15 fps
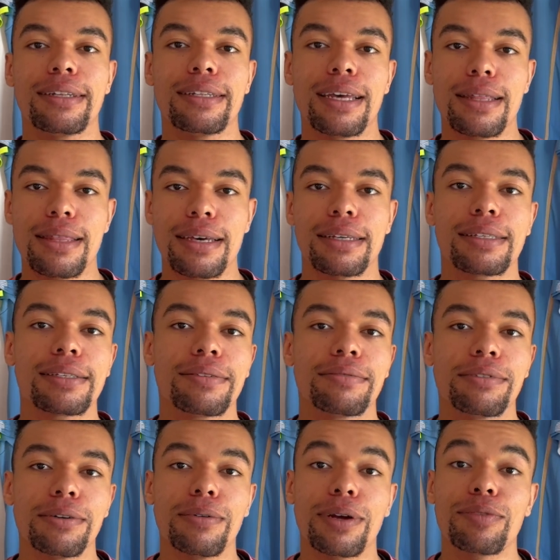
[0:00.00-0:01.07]
did this
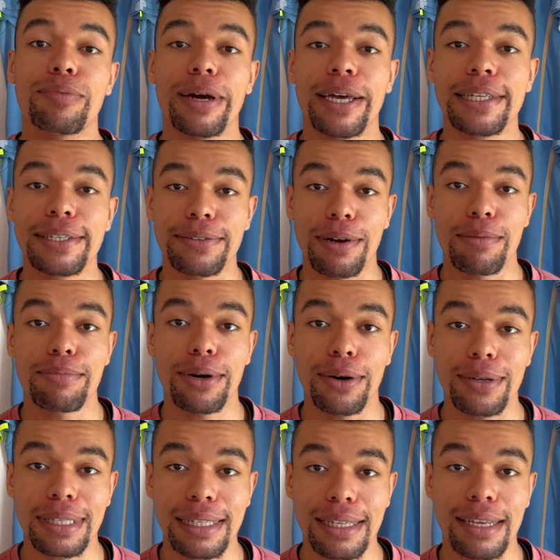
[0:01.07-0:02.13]
for one of my Instagram
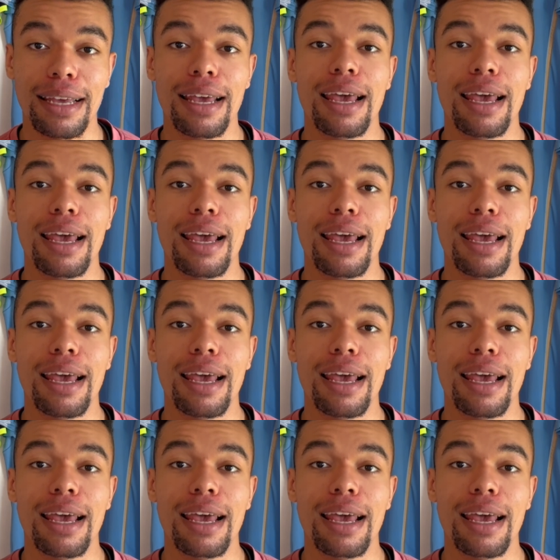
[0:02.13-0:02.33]
posts,